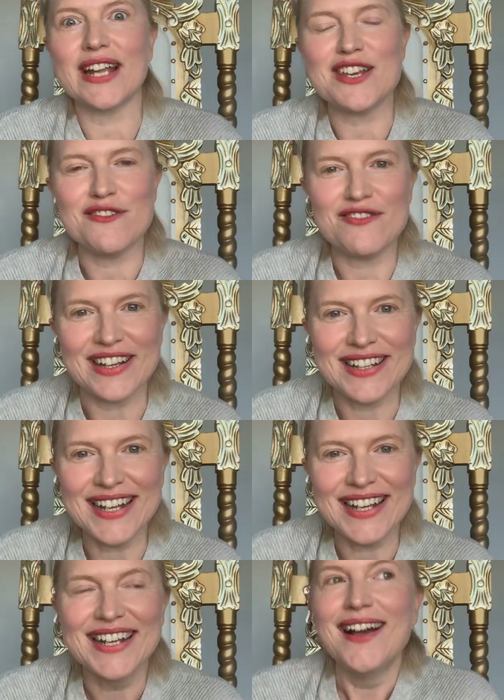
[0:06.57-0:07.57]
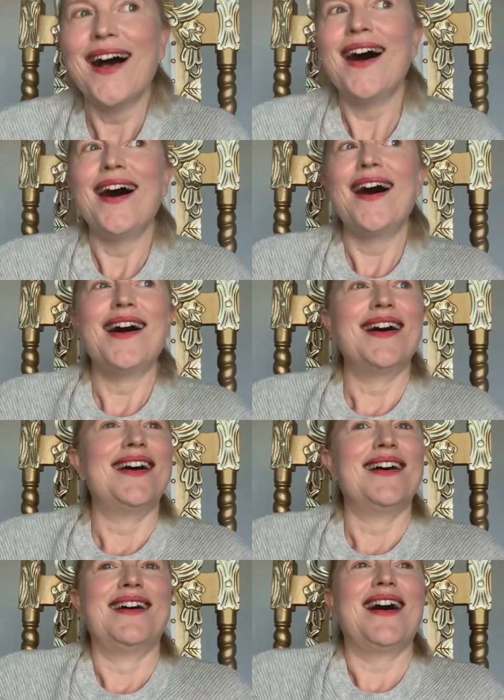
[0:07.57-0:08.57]
Can you feel it?
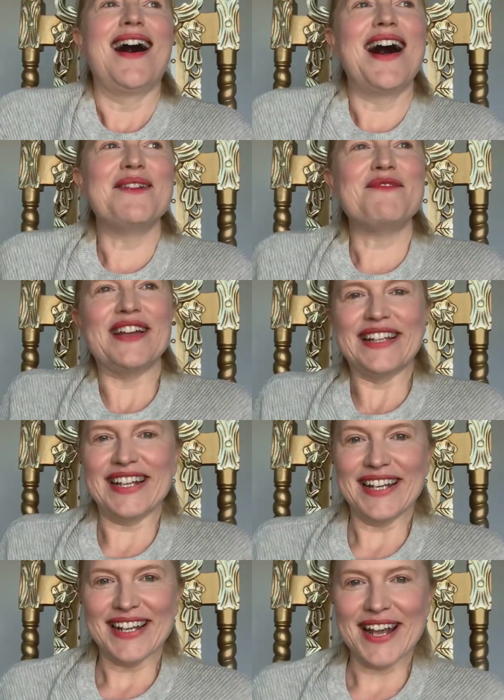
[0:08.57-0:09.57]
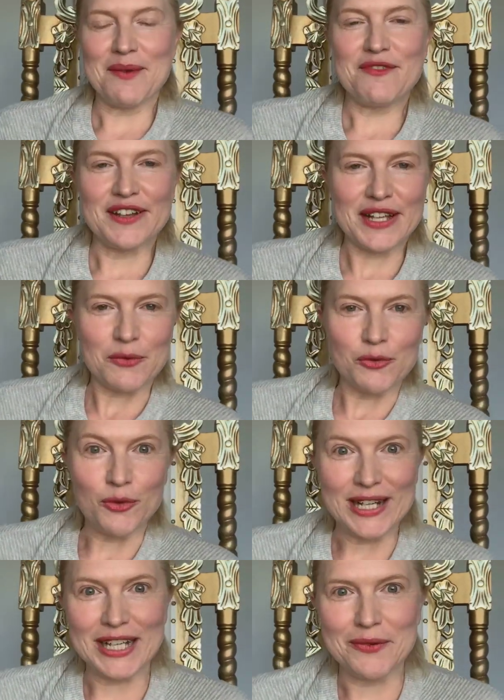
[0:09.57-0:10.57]
I'm feeling it and I'm feeling
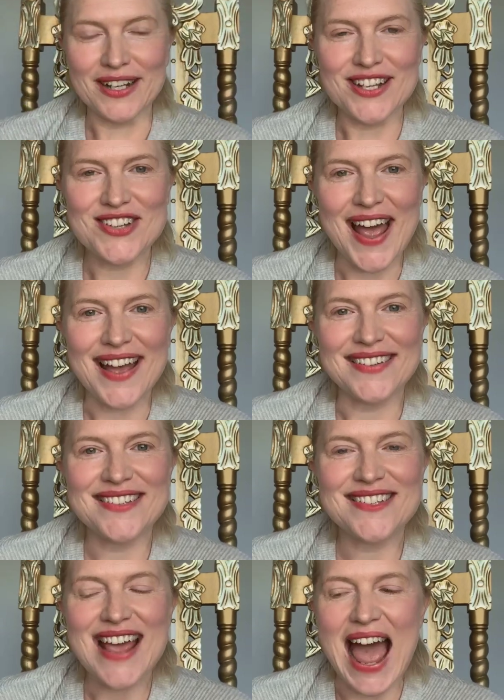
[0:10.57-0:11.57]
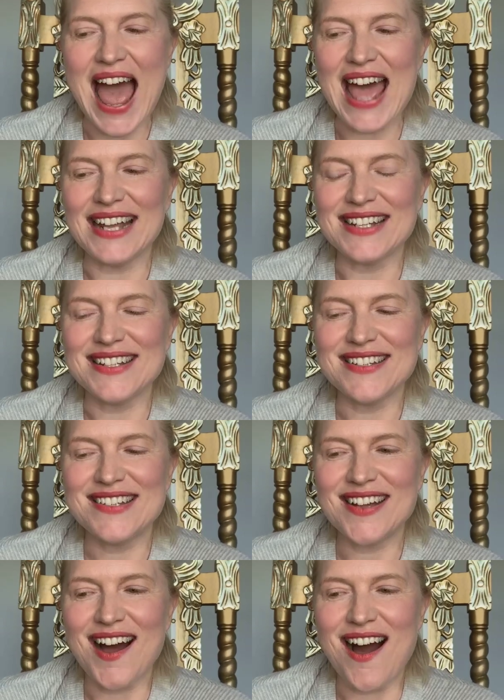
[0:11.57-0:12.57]
really, really jazzed.
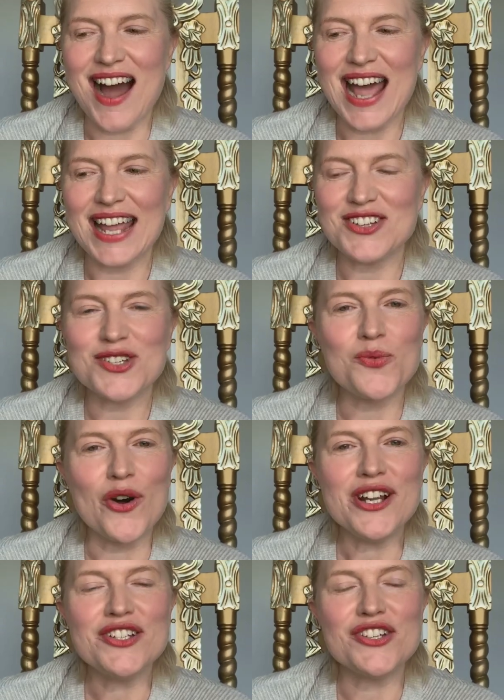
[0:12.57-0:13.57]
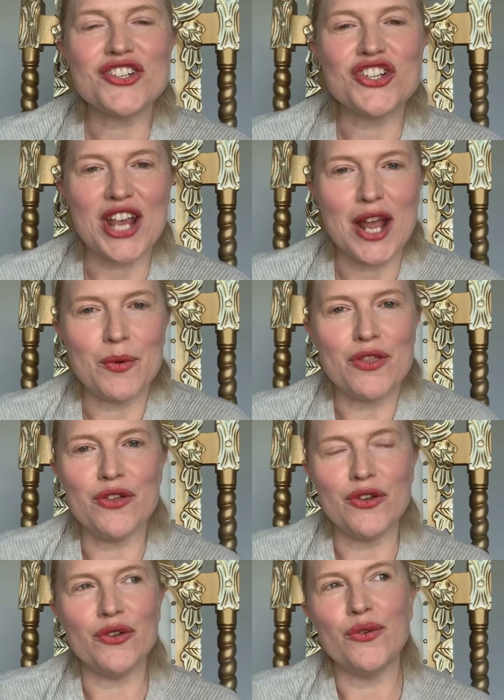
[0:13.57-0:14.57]
And I just wanted to share with
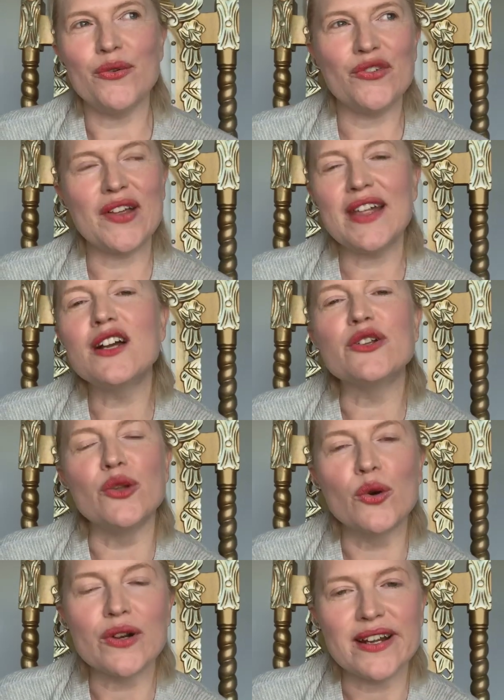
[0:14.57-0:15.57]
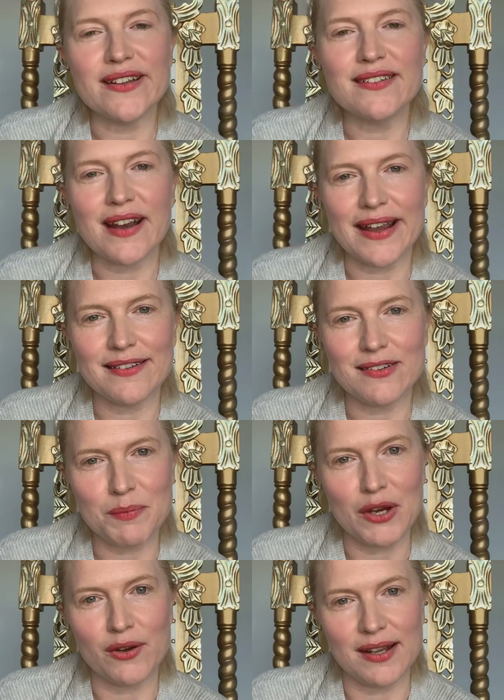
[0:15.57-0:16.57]
you something glorious that I
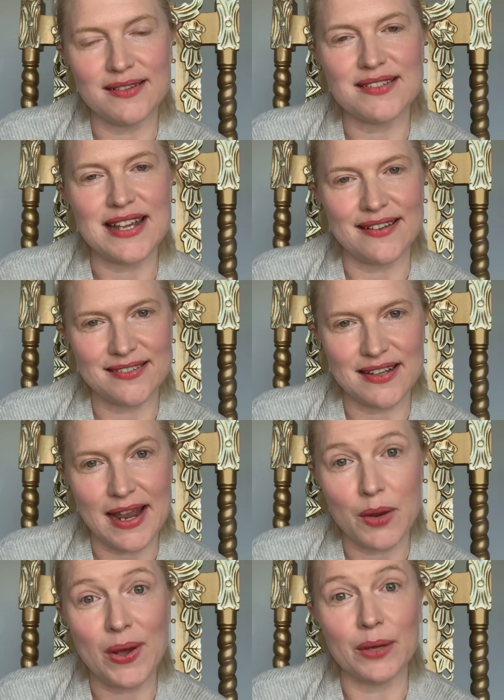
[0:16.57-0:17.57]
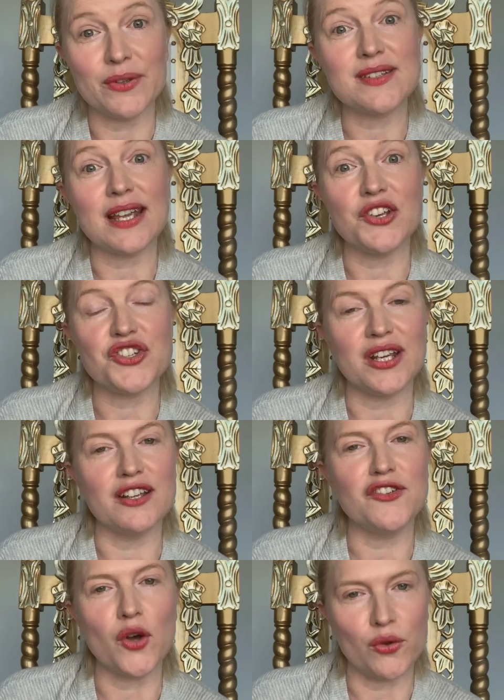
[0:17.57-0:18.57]
experienced yesterday when I was teaching
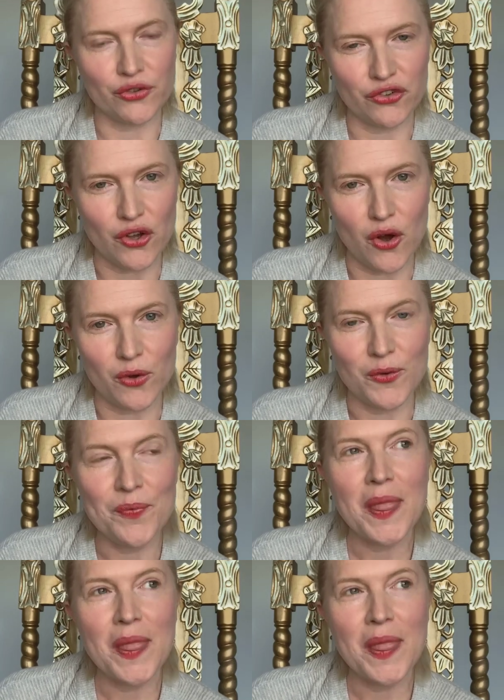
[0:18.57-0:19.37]
in Soul to Soul.